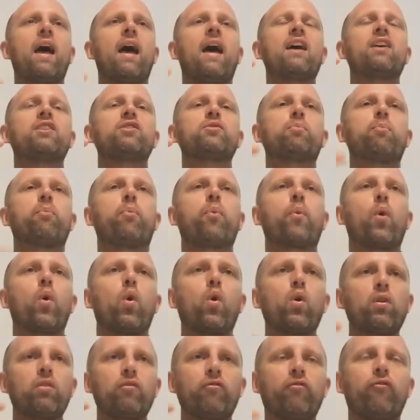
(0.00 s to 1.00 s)
has
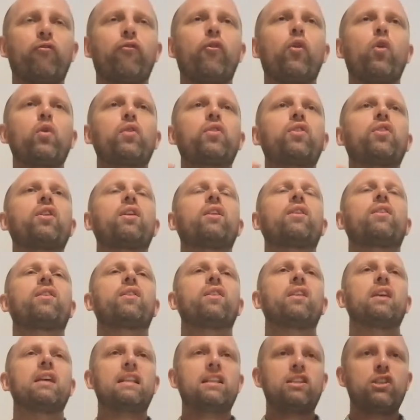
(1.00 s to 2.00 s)
brought forth
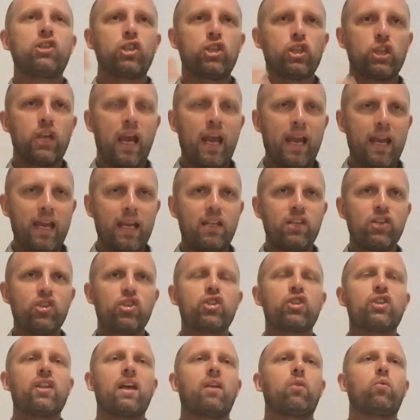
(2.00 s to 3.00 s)
the
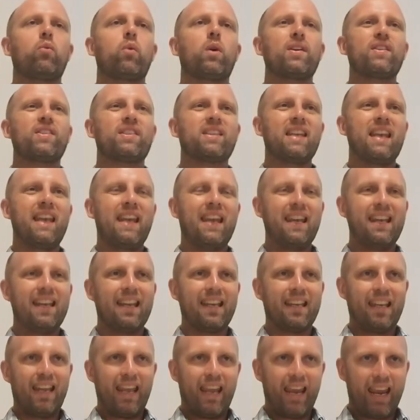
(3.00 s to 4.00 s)
change that was
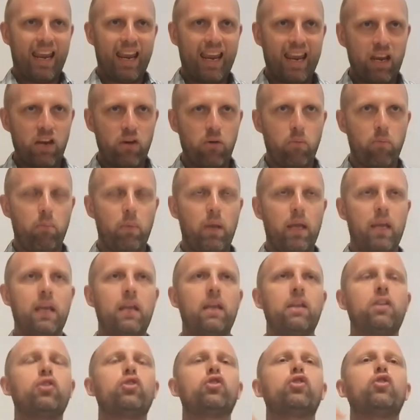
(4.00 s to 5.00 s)
needed in
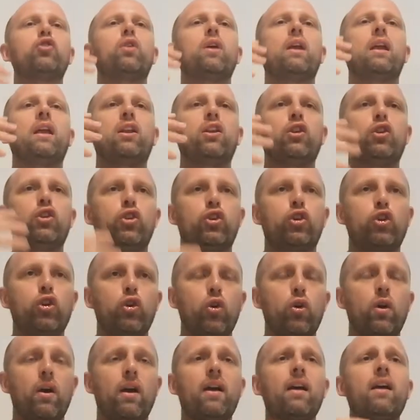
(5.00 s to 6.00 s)
me to
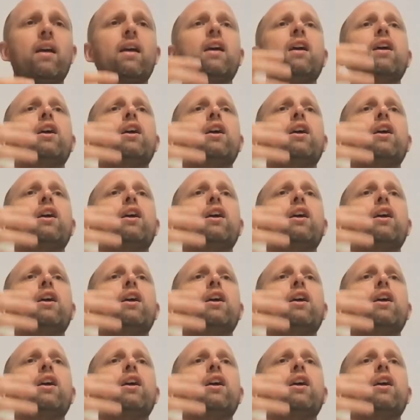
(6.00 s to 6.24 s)
endure